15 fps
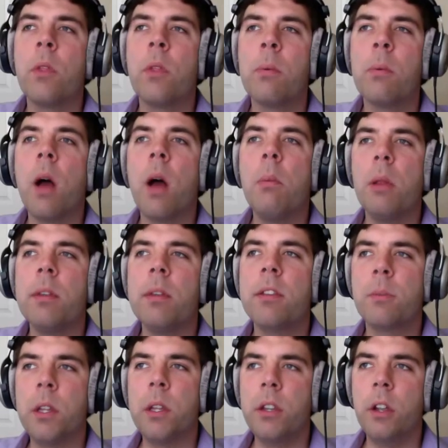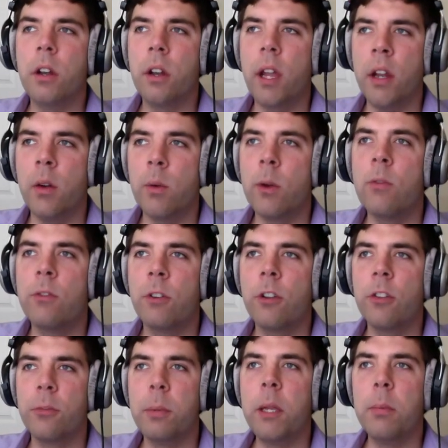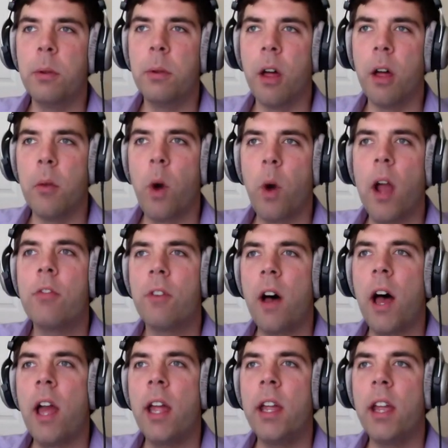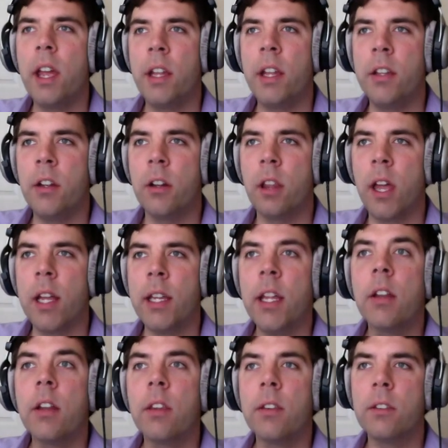problem is when you're in a room full of people on Wi-Fi and you're like, here, this is